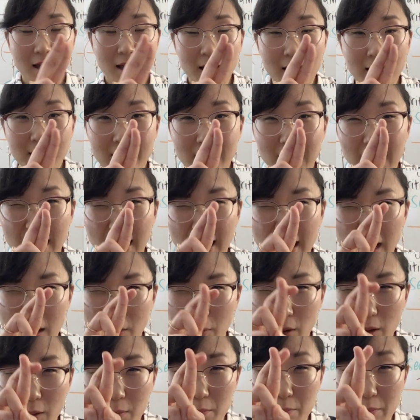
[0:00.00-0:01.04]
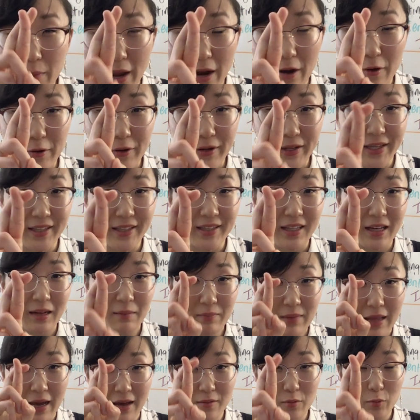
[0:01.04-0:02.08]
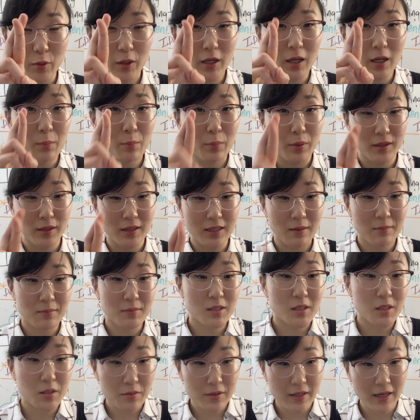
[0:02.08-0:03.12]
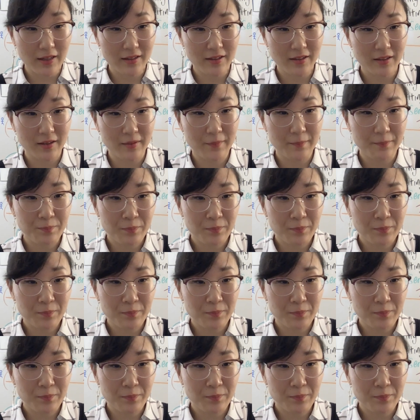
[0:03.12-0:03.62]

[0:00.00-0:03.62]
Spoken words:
Now we're marrying them. Now that we're going to put them together.